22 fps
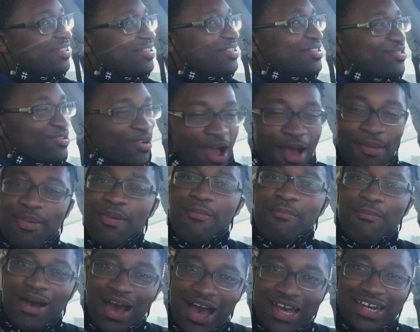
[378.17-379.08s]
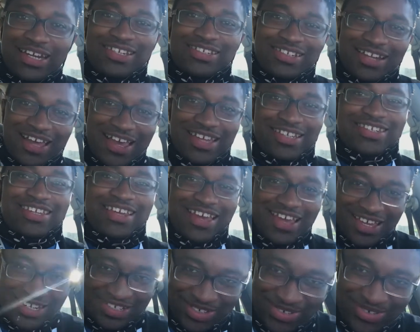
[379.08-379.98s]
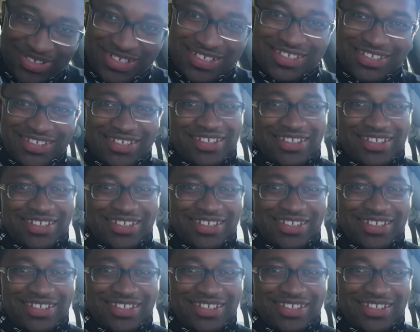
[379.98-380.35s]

Dropping bodies like Tetris.